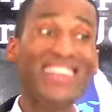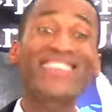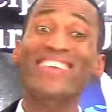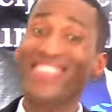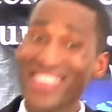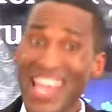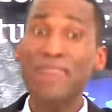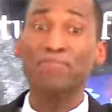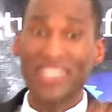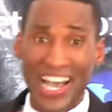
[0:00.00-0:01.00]
That is the
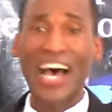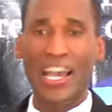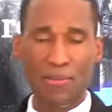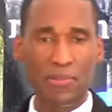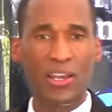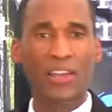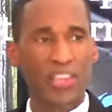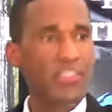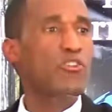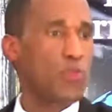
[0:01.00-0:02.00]
same time
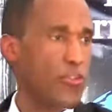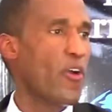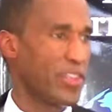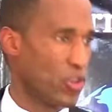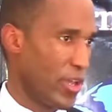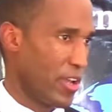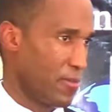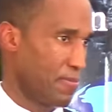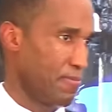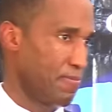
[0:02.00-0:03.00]
this is referring to
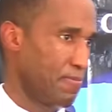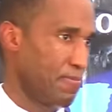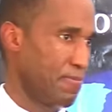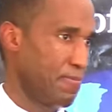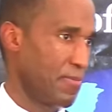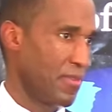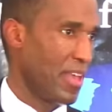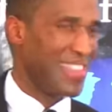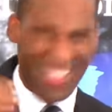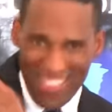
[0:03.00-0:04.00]
here.
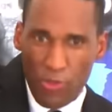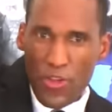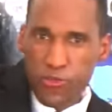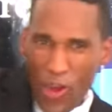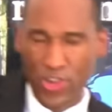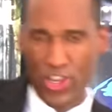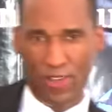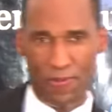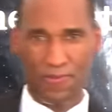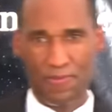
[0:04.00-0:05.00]
That's the
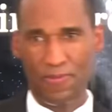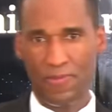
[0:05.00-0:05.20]
refreshing.